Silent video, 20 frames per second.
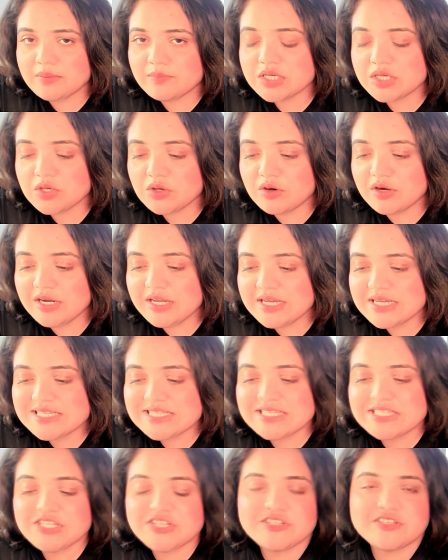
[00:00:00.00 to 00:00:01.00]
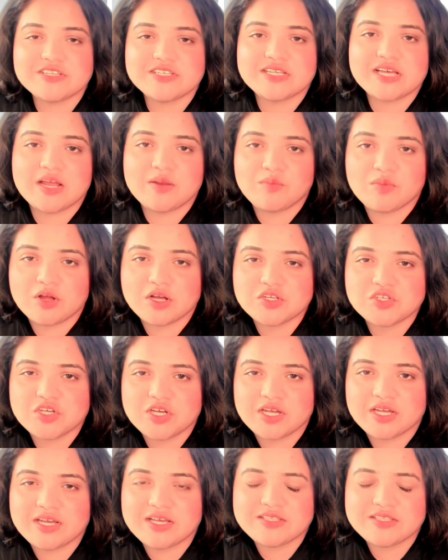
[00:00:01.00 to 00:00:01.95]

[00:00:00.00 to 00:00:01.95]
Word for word: Security isn't just a side project.